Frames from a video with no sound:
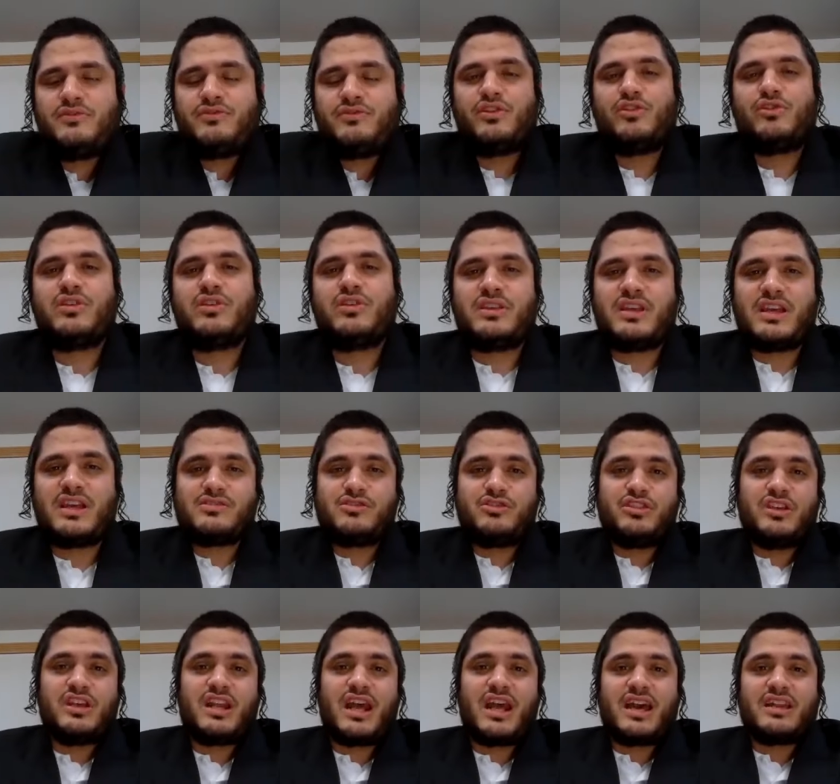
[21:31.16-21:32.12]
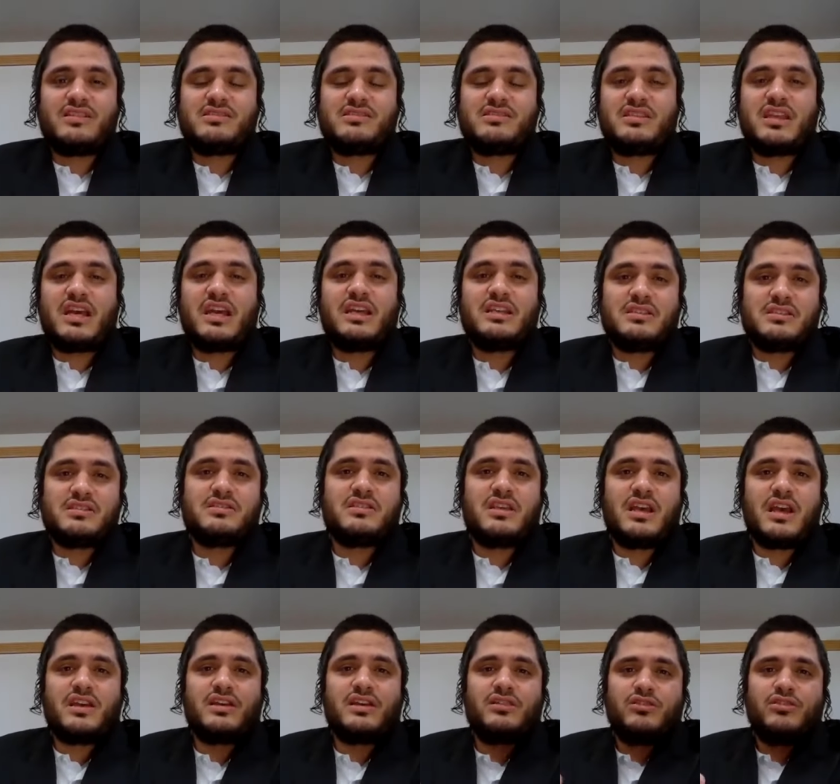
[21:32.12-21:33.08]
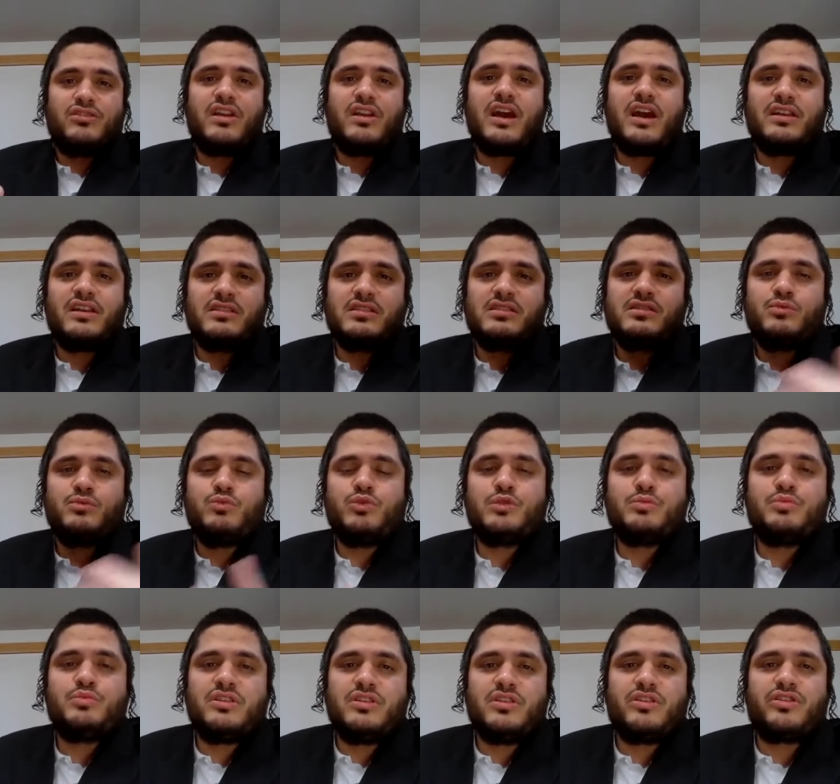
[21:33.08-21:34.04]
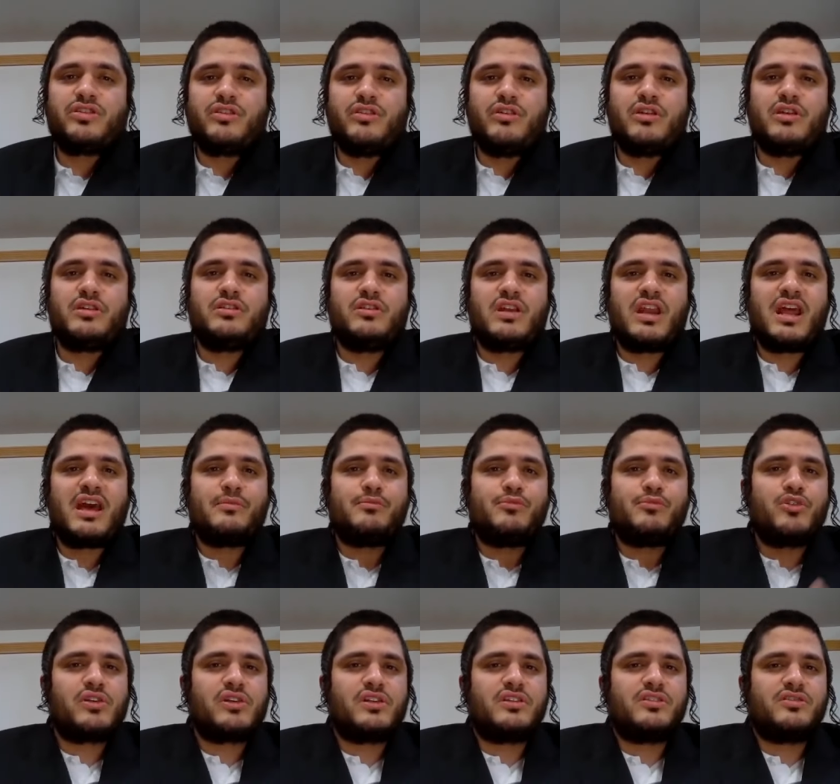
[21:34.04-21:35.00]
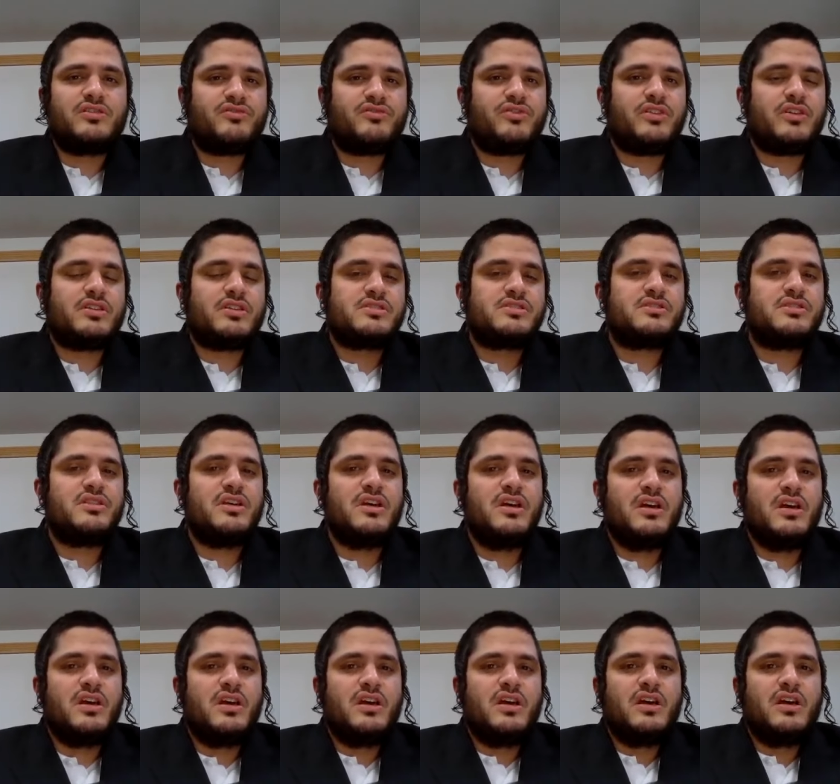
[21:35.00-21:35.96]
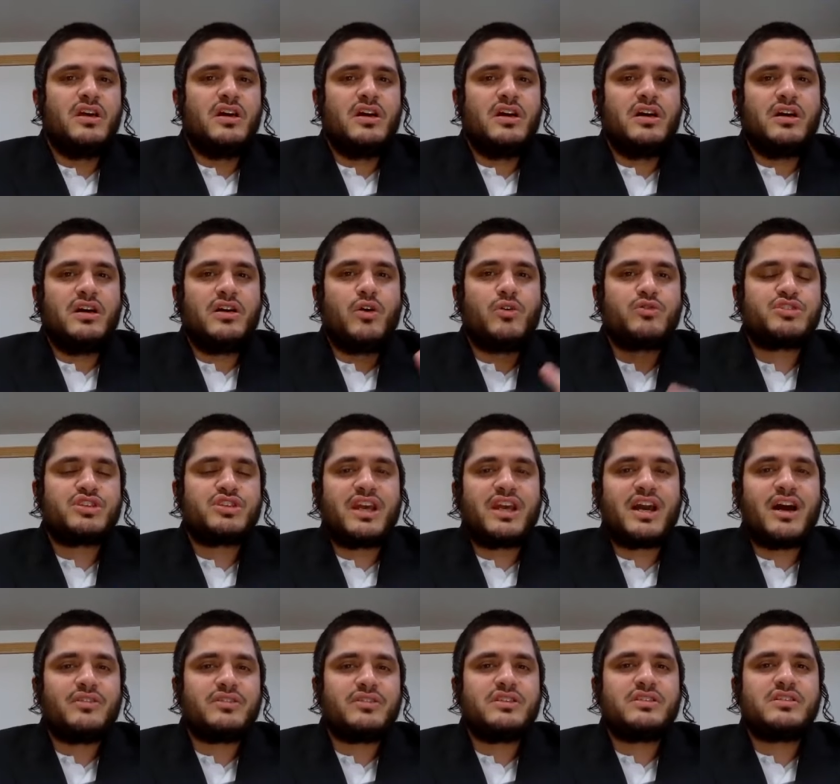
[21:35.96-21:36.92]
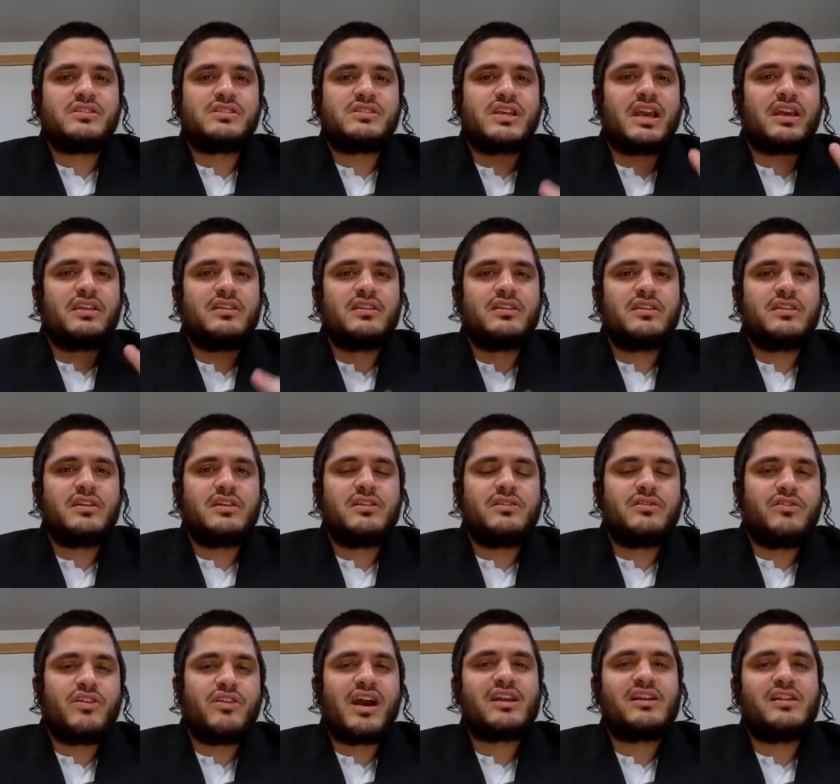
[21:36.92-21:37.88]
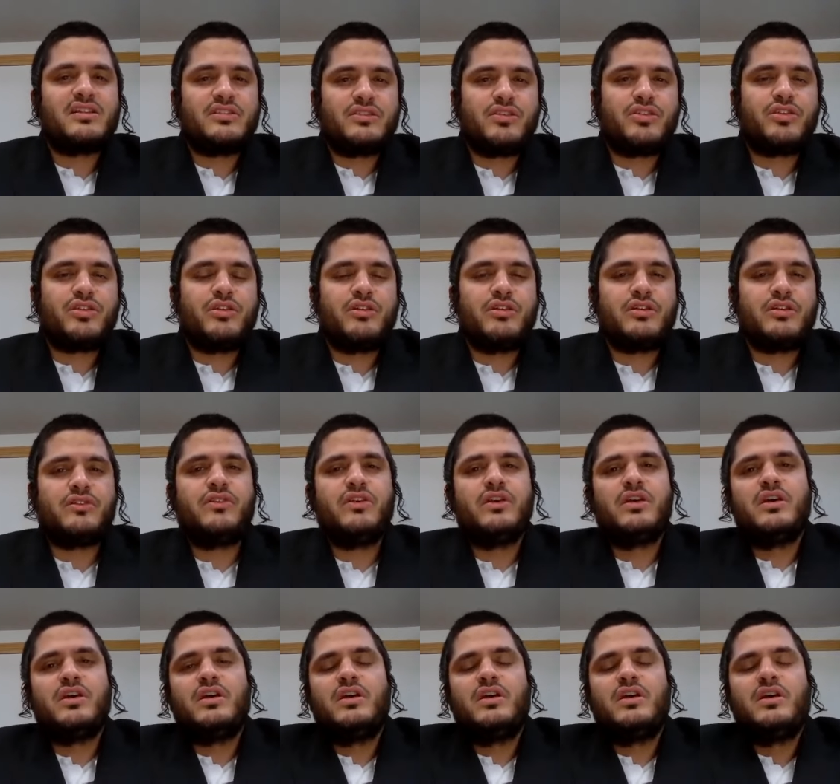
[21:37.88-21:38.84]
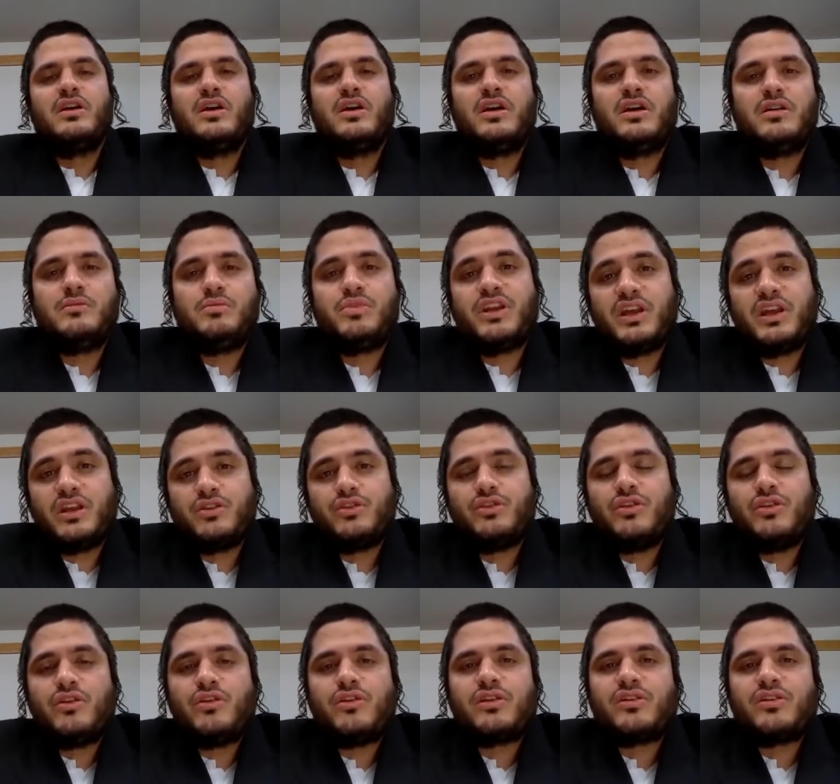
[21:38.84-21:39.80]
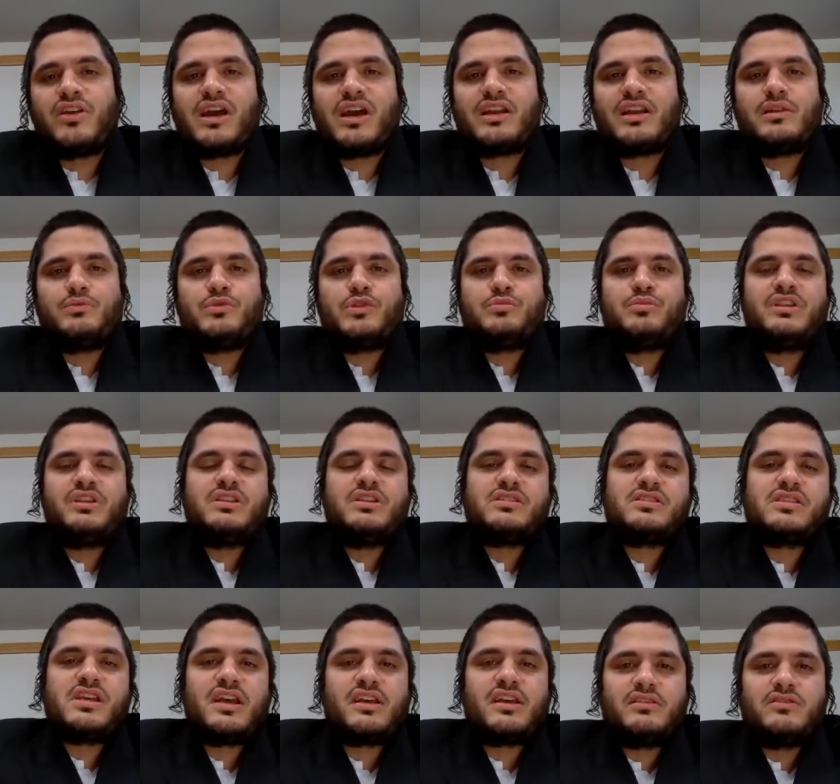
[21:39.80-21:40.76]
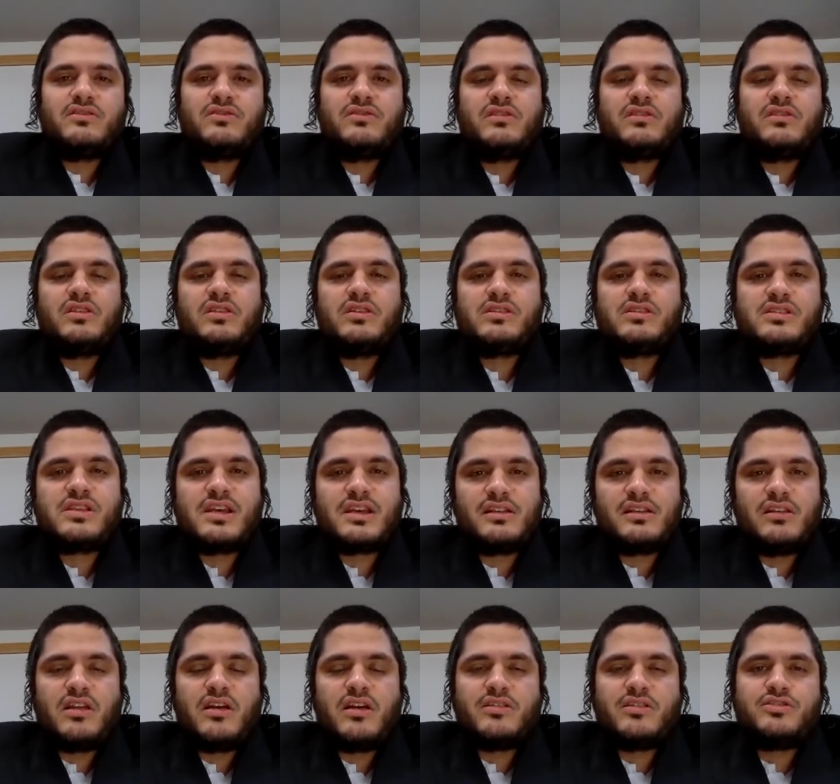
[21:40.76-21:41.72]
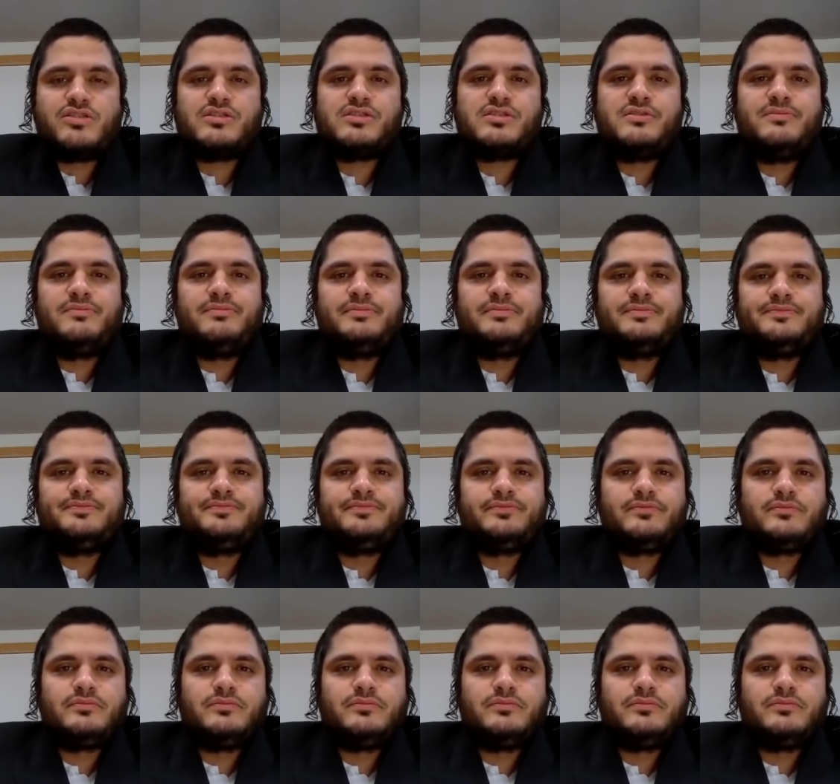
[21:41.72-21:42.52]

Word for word: I mean, if you look at it as in the United States, yeah, you're right. It would be the third. You'd have Brooklyn the first, uh, Ocean County the second, and Rockland the third. Uh, but in New York, Rockland would be the second, uh, second largest.